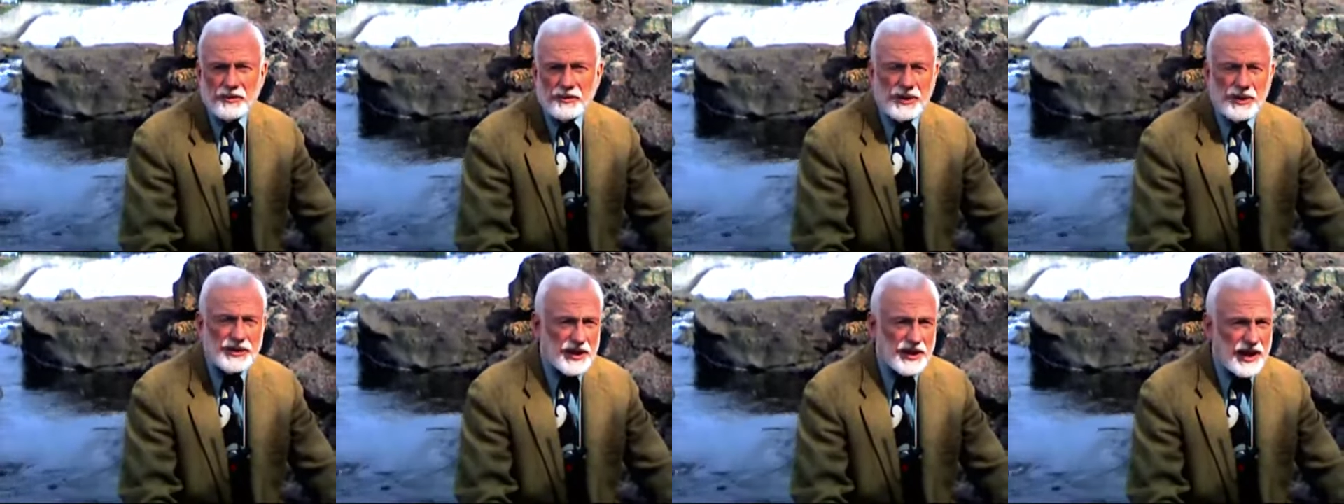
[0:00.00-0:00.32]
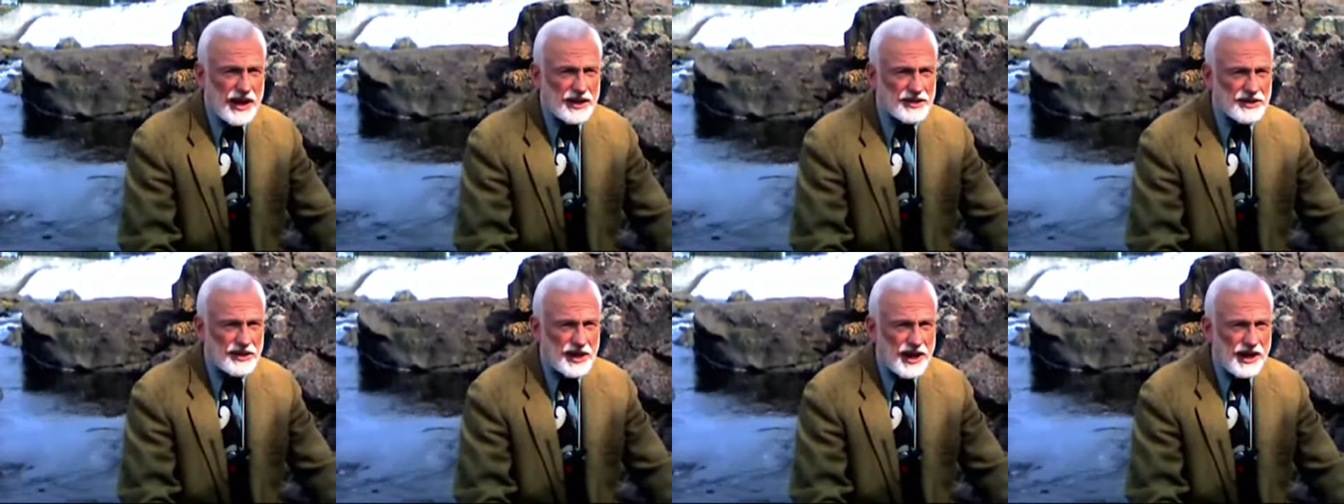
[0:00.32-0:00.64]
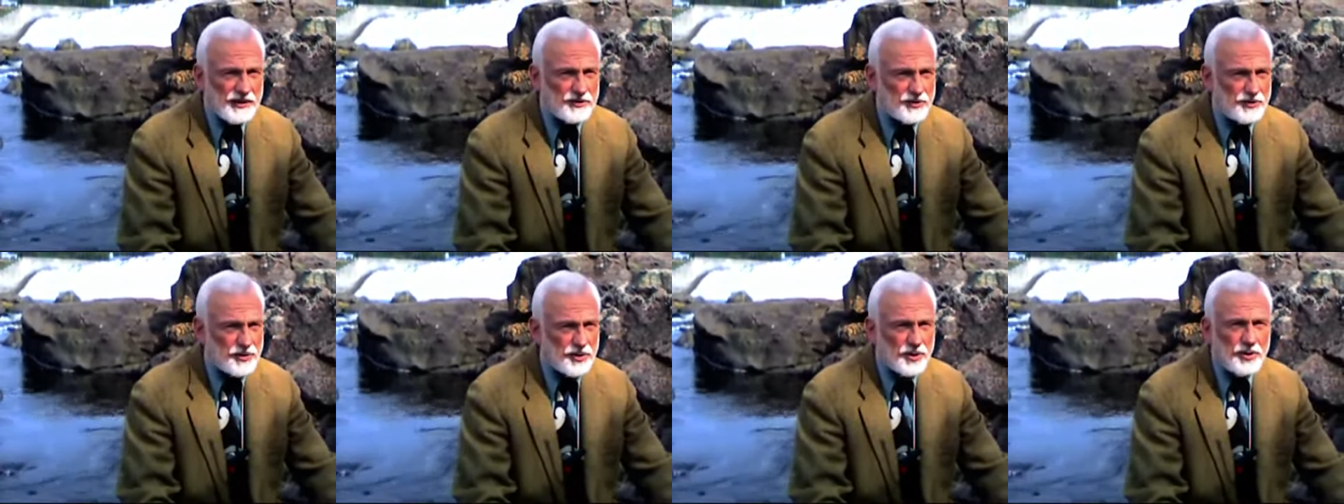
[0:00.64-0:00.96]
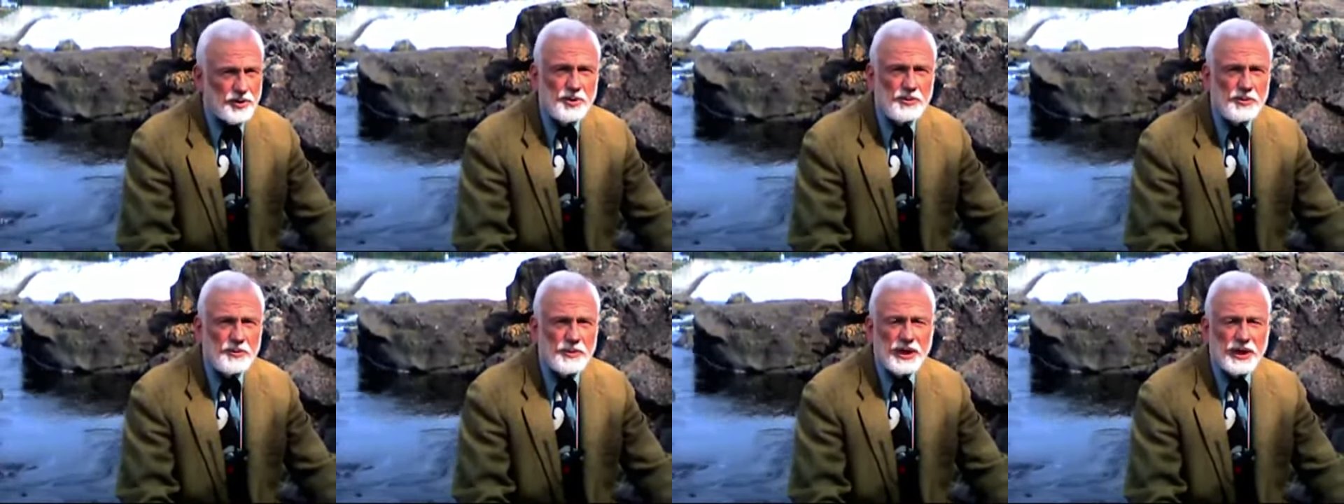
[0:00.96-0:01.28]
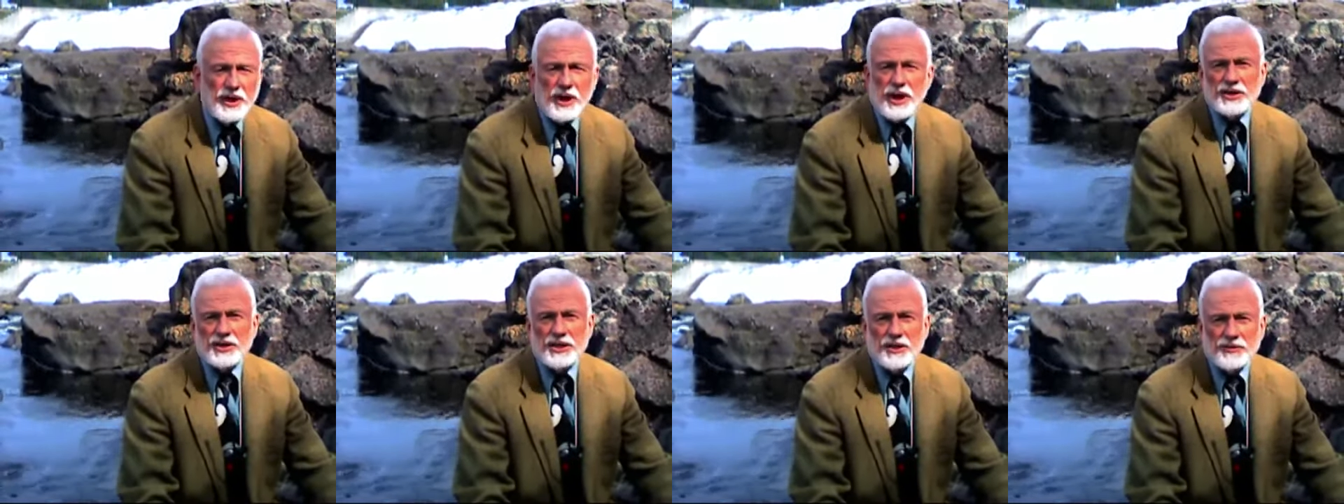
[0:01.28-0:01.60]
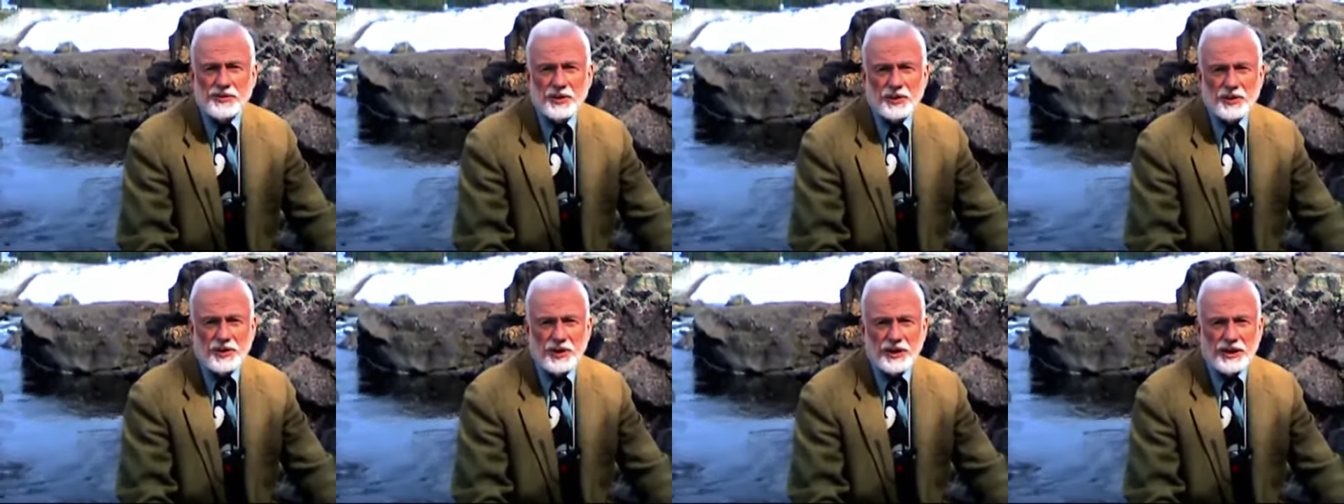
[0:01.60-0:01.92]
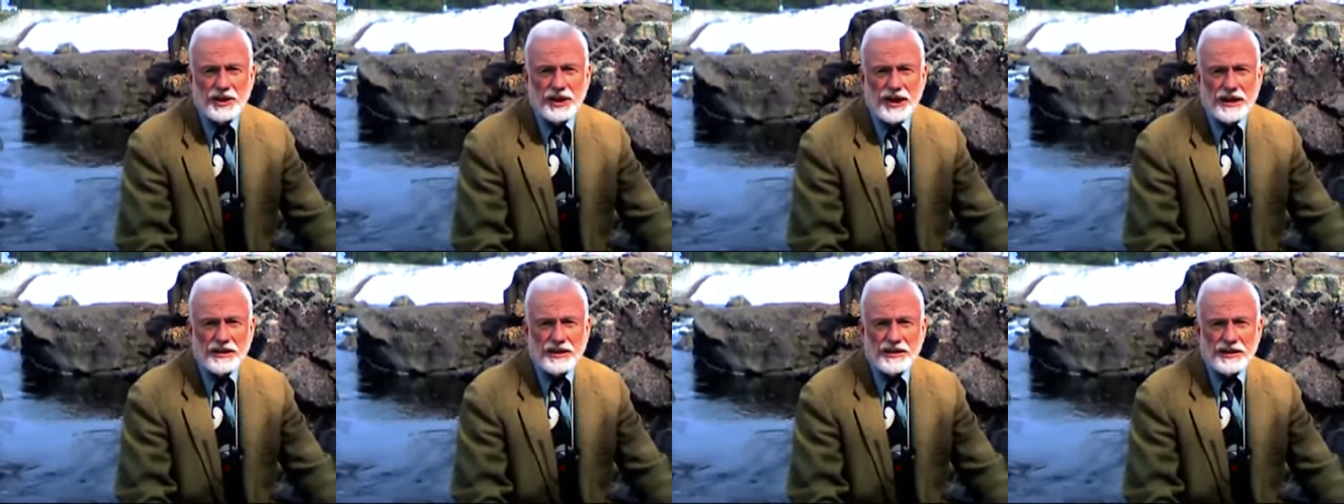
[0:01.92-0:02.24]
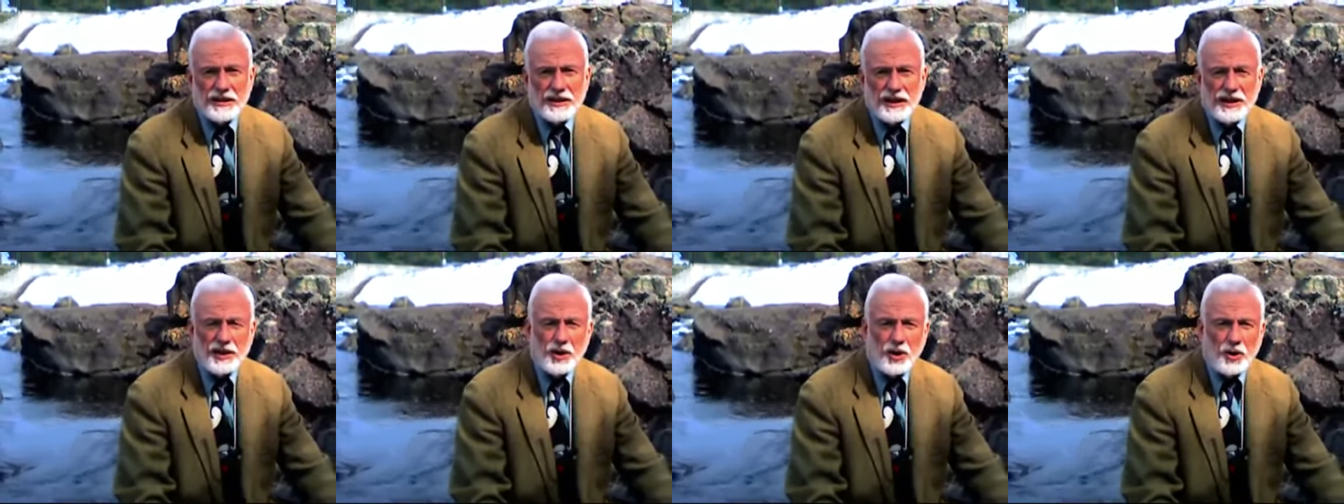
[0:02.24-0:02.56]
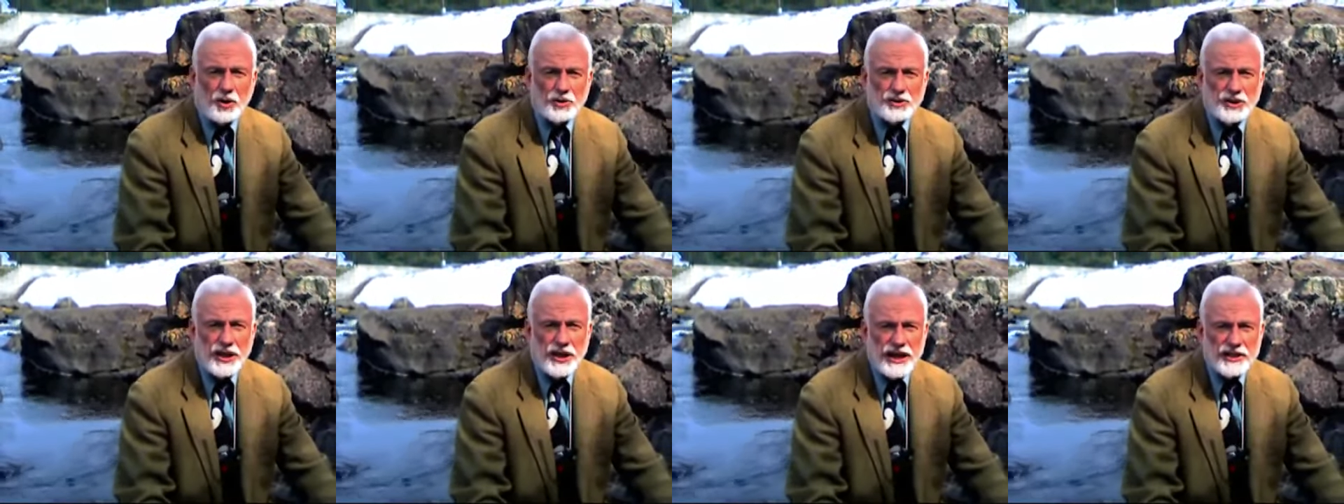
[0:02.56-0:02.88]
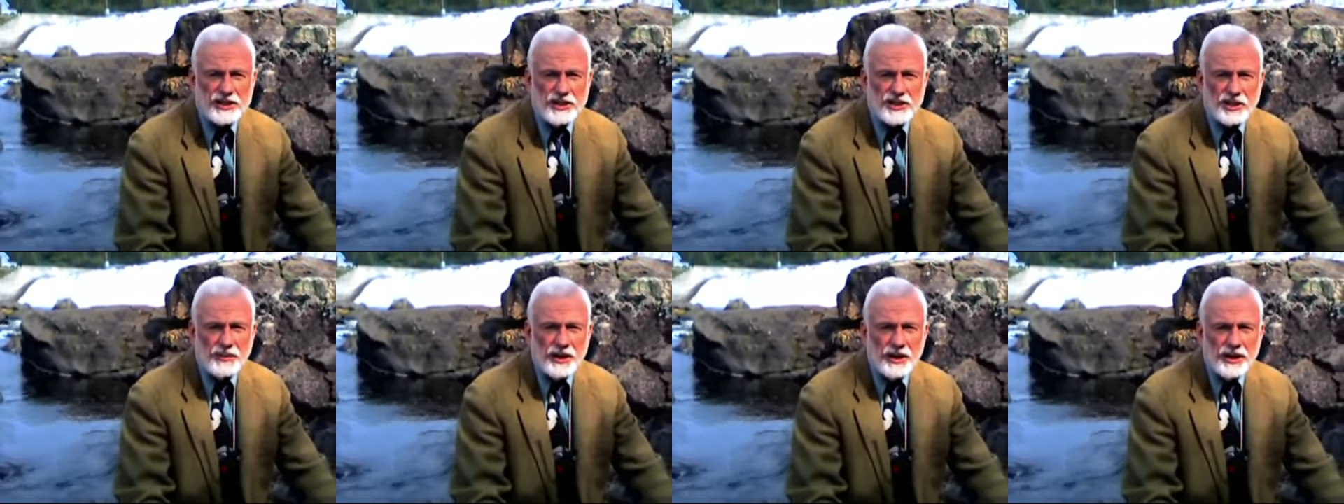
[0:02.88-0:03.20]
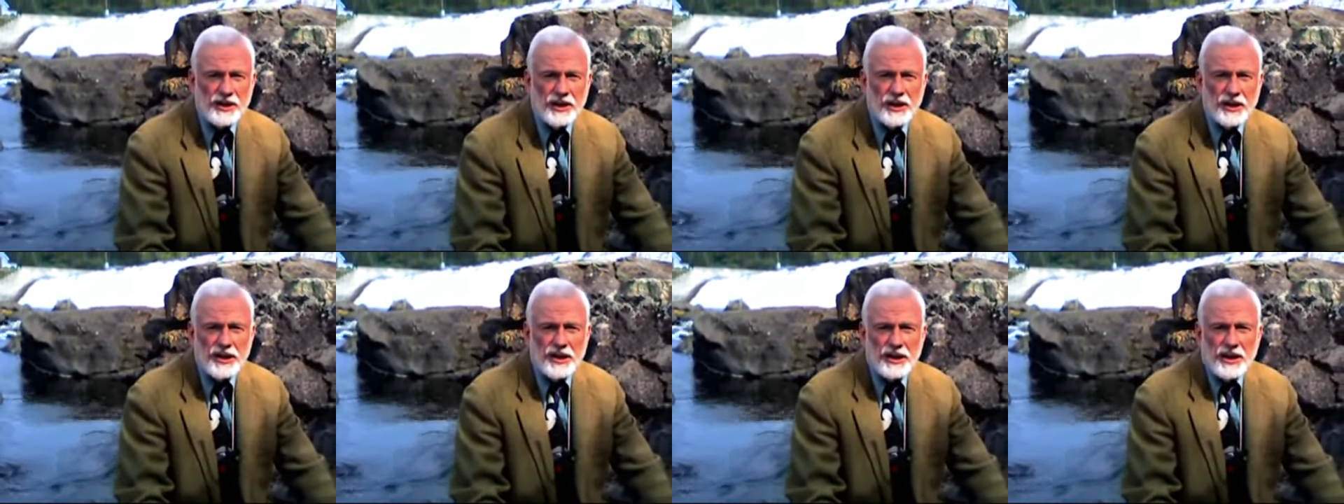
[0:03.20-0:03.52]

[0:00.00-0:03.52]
But that's not true, because if you look at the Old Testament,